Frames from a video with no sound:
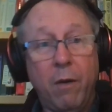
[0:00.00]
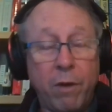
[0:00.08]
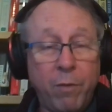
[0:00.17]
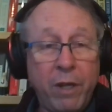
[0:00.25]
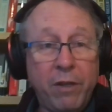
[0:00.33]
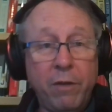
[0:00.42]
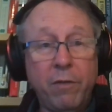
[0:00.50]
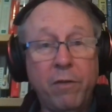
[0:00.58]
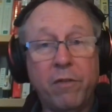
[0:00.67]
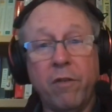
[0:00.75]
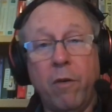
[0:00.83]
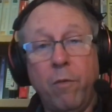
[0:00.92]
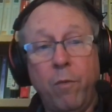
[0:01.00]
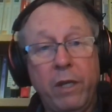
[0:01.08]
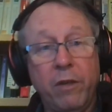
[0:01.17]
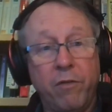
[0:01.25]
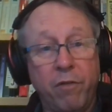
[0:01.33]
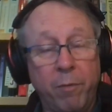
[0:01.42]
What do we do? So we
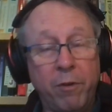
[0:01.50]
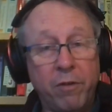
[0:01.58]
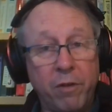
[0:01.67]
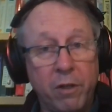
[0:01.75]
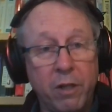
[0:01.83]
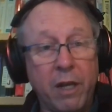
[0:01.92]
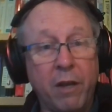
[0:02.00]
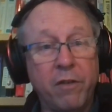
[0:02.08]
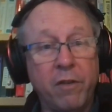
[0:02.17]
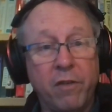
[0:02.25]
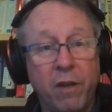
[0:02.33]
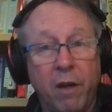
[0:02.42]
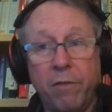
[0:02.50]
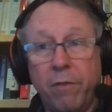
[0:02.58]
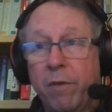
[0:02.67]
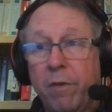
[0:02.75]
contribute to ClickHouse itself.